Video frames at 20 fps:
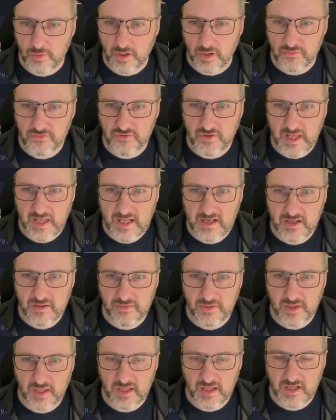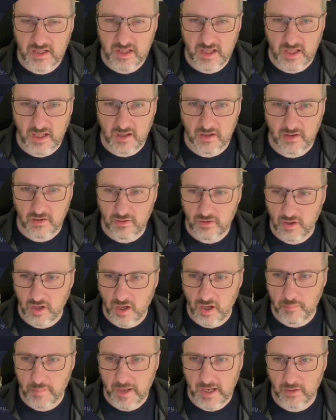anything in here
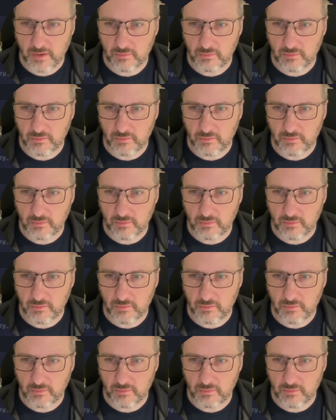about